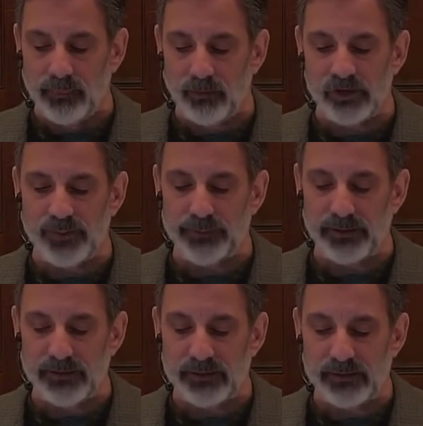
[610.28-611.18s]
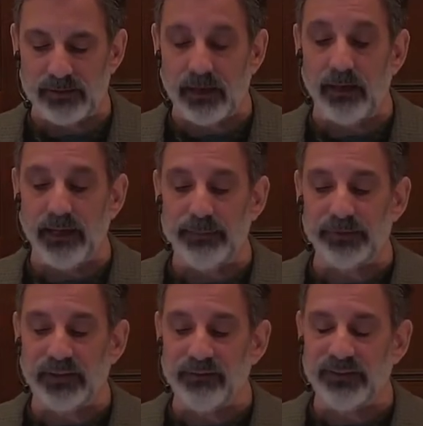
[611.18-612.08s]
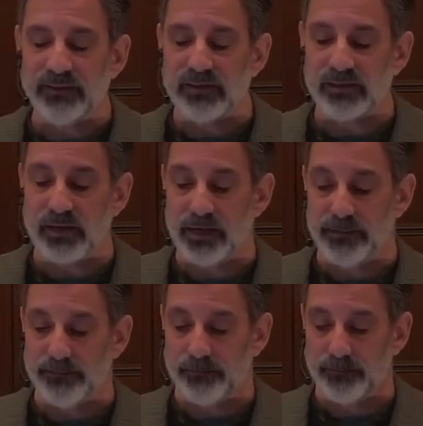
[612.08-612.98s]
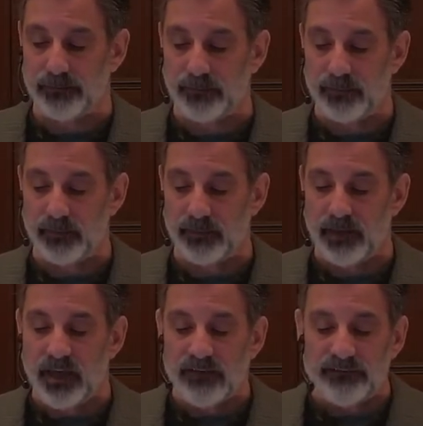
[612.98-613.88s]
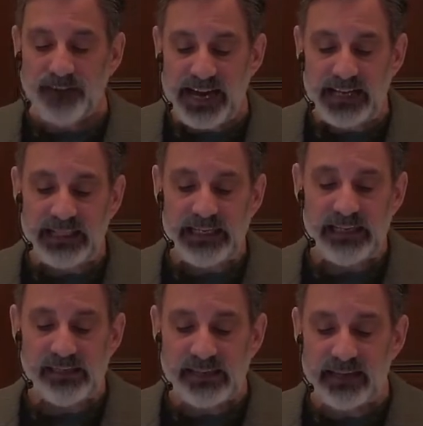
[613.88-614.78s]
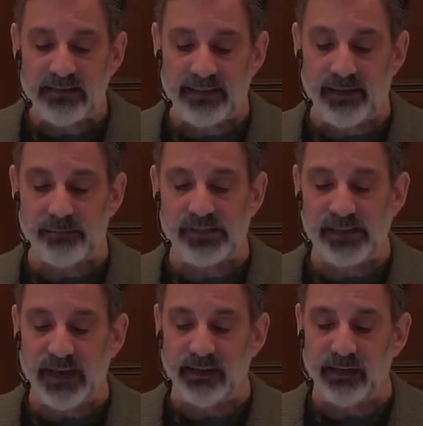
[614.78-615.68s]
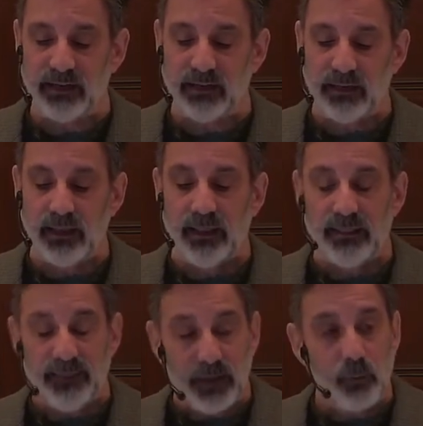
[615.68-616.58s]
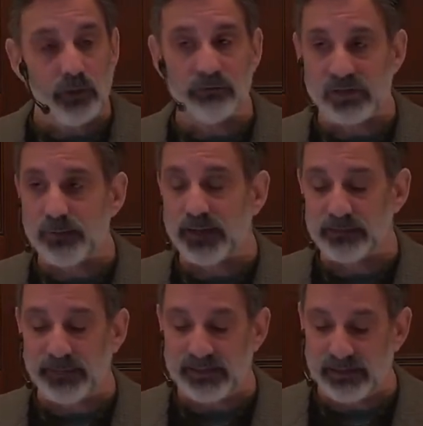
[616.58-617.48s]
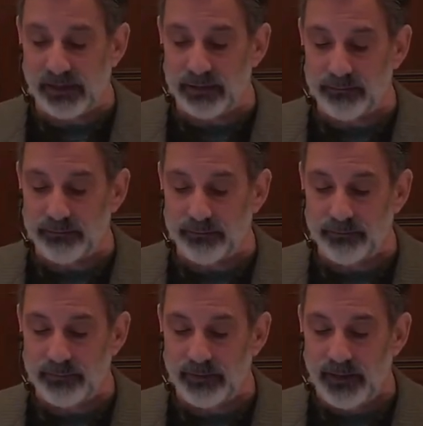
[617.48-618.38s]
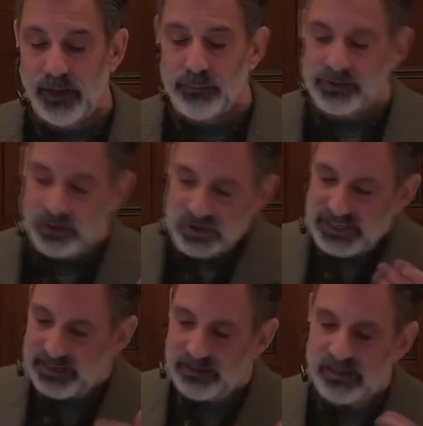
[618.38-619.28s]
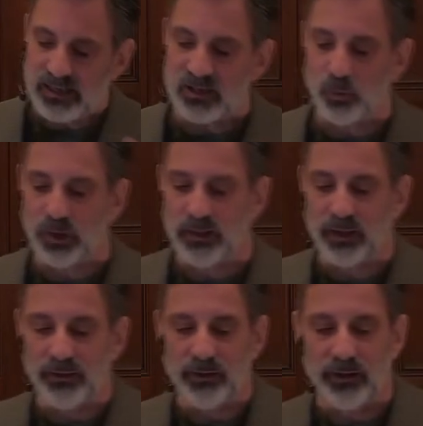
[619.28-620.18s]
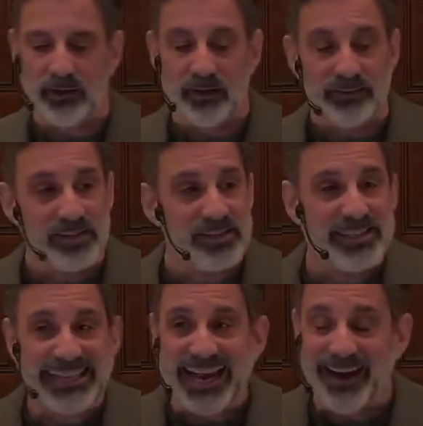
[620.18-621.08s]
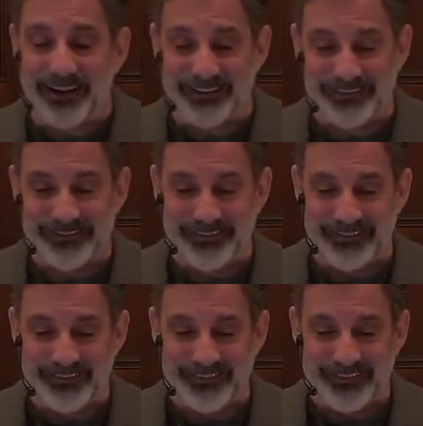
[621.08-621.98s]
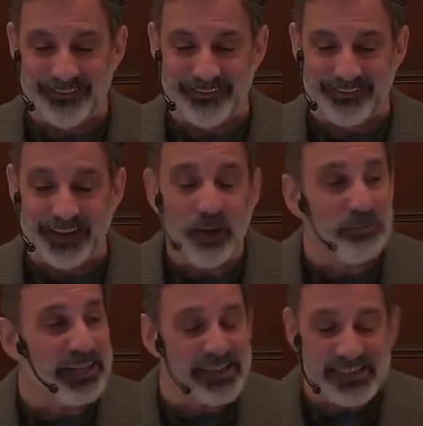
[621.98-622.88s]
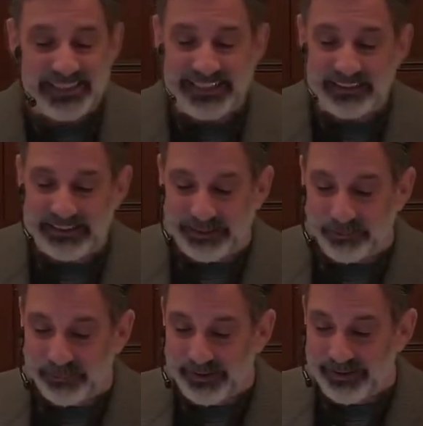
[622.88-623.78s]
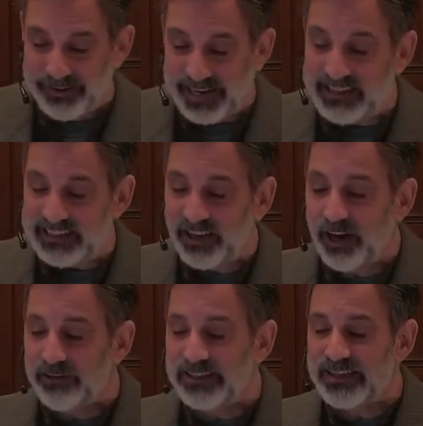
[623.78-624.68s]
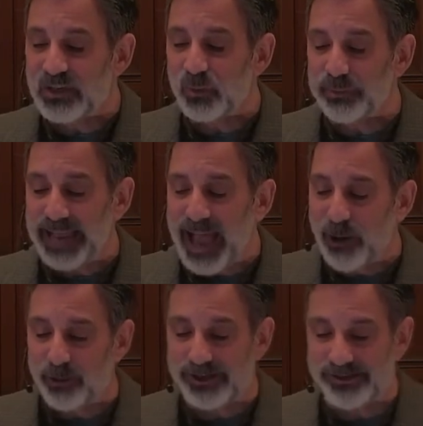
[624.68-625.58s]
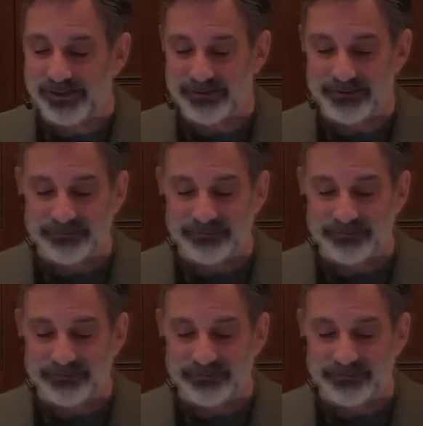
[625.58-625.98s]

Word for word: Lost my place. A beloved son. Finally, he sent to them, saying, they will respect my son. But those tenants said to one another, this is the heir. Come, let us kill him, and the inheritance will be ours.